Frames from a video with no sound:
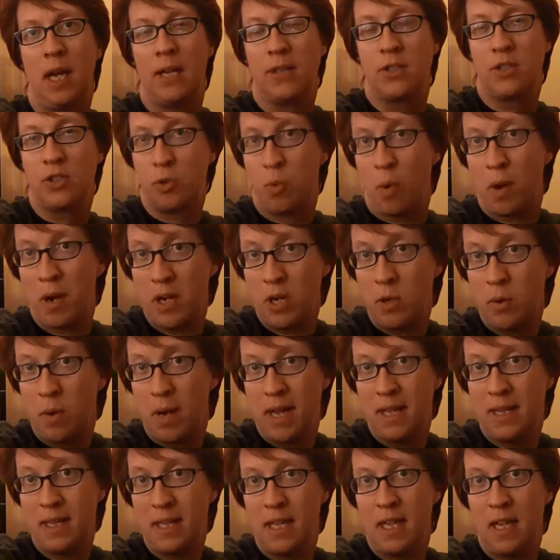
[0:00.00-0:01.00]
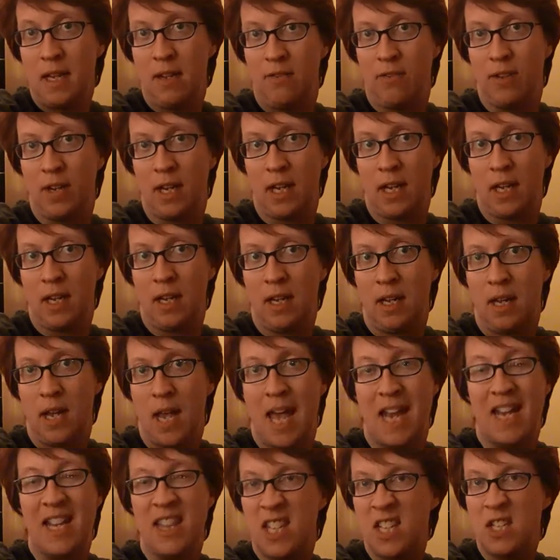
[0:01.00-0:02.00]
It's twenty to eight in the evening,
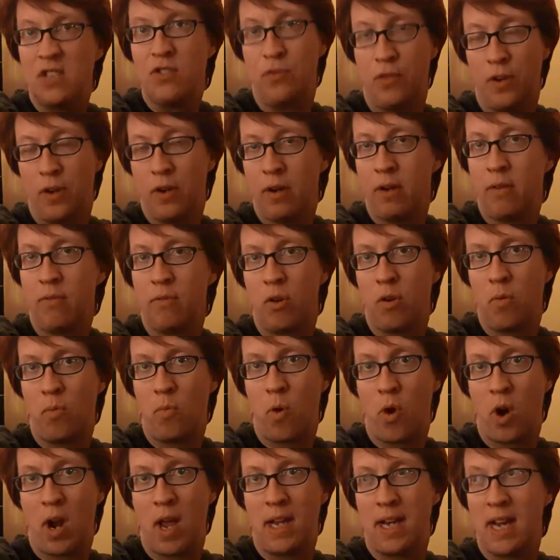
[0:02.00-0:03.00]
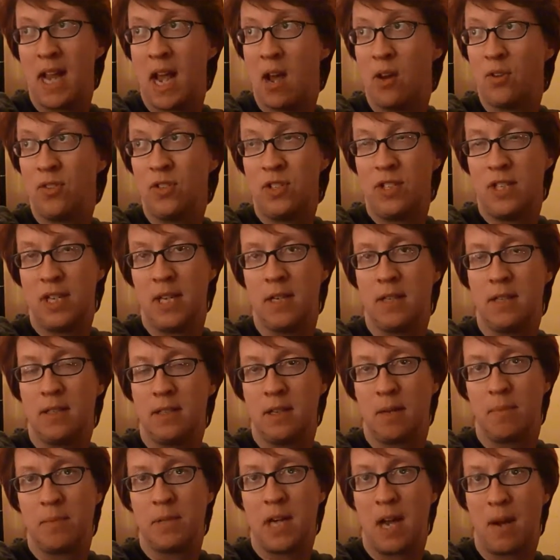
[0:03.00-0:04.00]
and in this very room where I now sit,
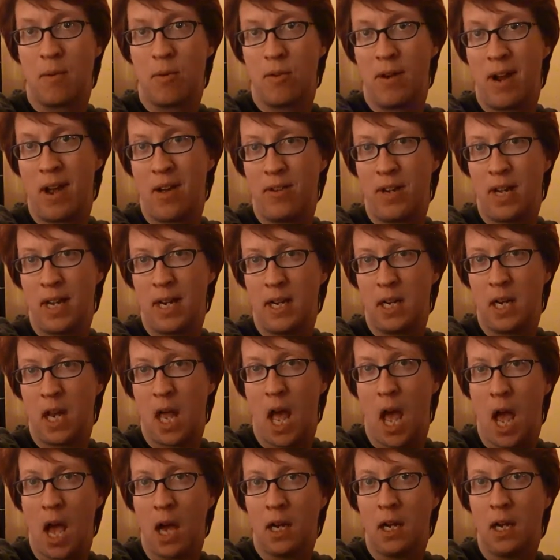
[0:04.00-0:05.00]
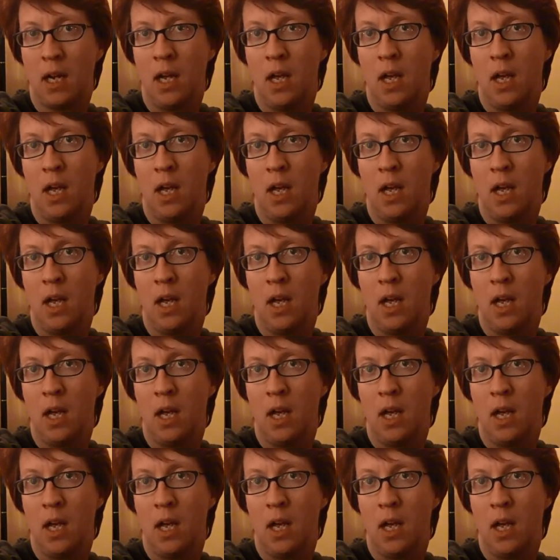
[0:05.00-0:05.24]
sometime around eight o'clock,